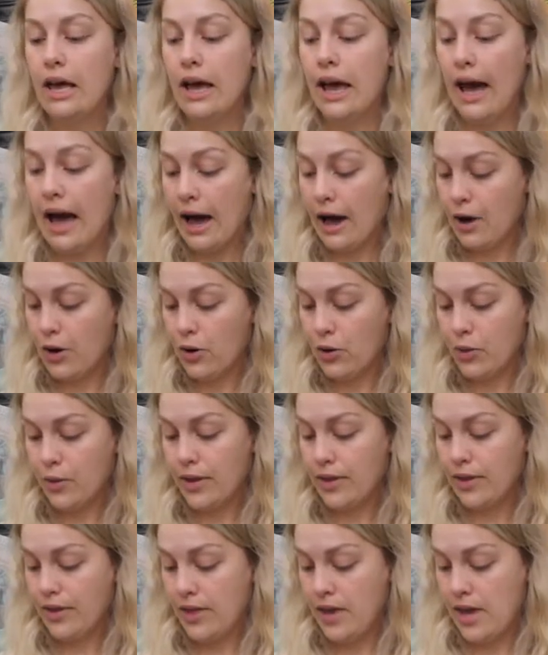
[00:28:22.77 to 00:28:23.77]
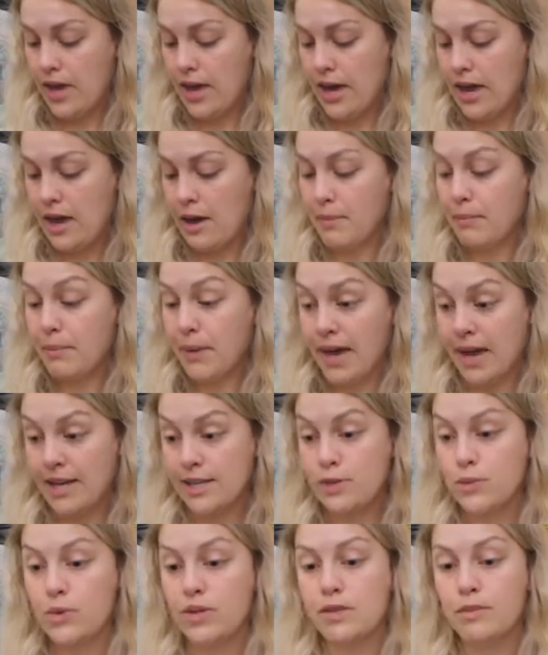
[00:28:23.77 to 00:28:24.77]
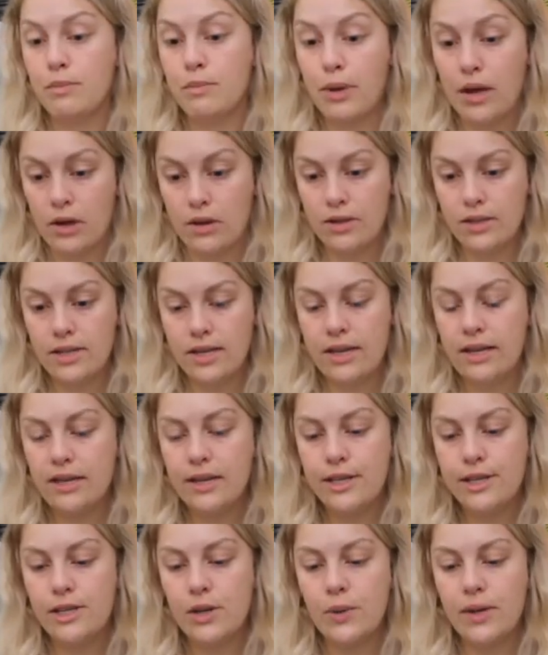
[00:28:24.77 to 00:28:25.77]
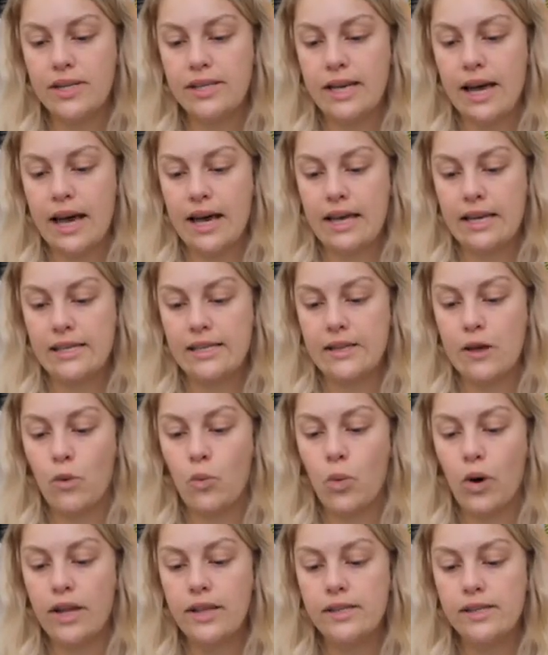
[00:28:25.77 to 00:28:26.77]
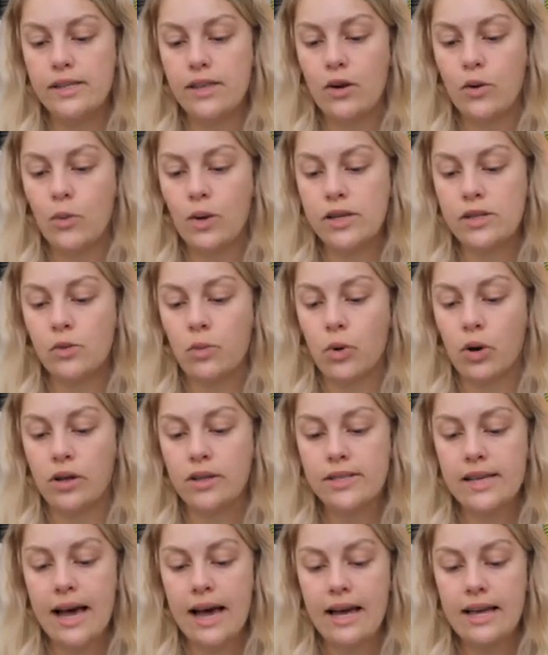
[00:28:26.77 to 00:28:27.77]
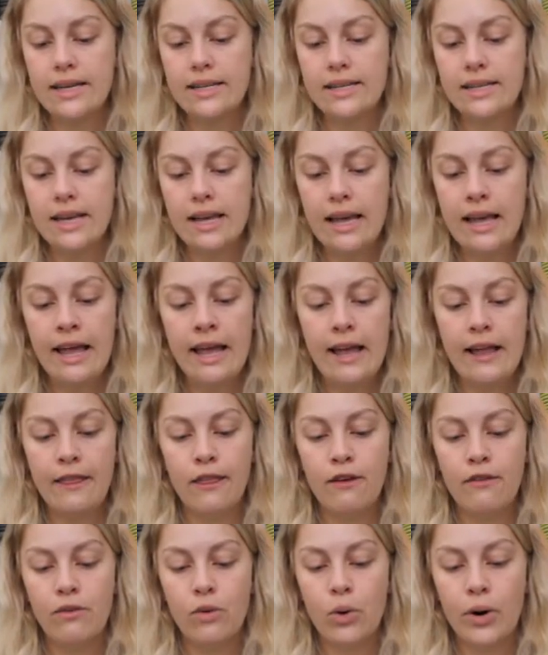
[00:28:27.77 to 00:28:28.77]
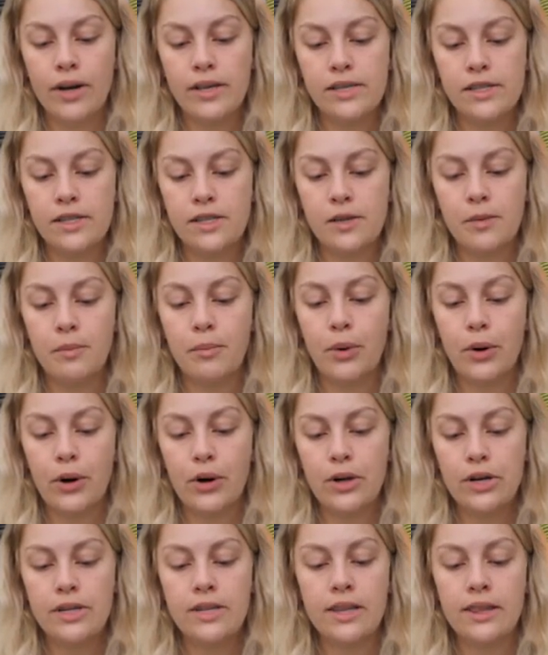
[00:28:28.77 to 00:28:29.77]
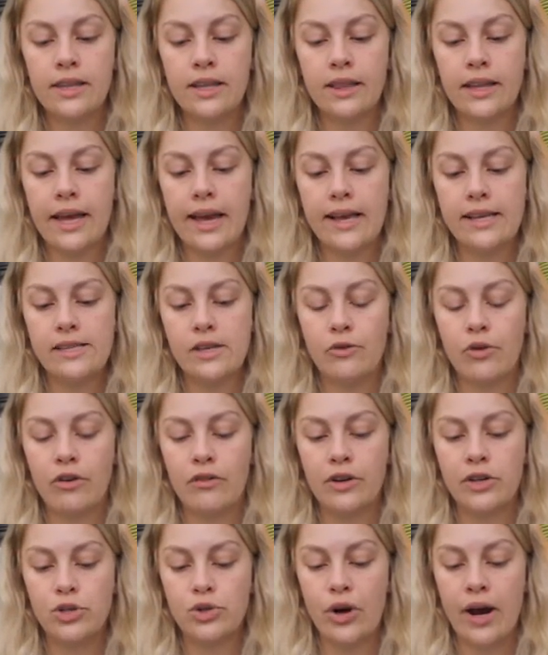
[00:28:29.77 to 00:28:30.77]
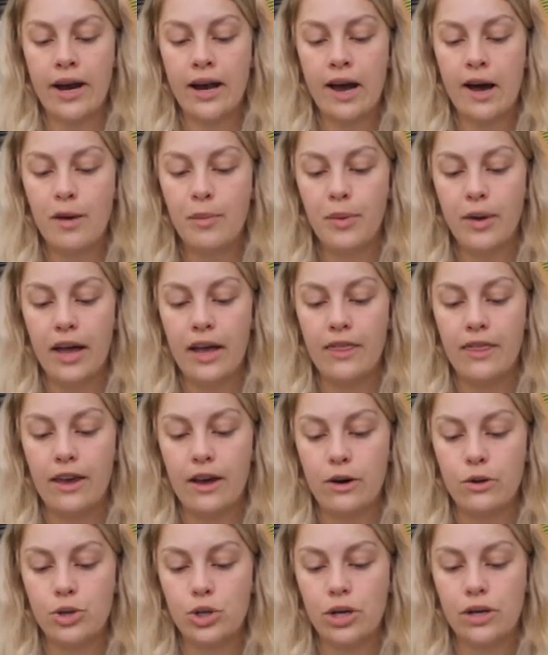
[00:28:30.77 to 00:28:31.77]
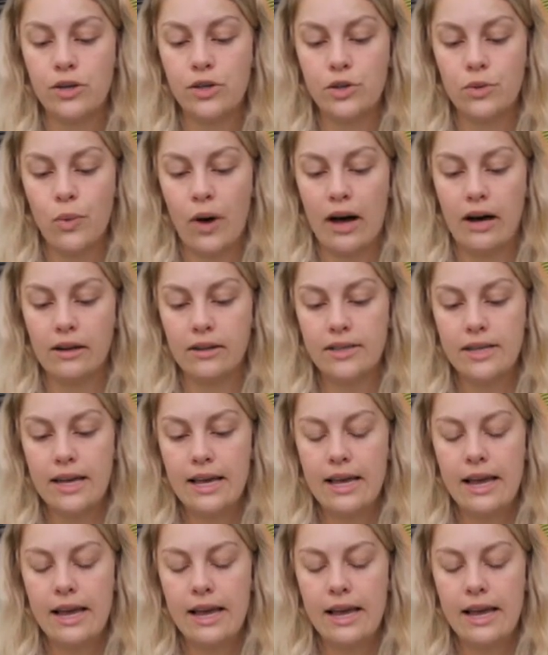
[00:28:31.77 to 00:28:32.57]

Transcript: how the maze was built. So it says, once there was a world's end, the forests burned, the lakes and rivers dried up, and the ocean swelled.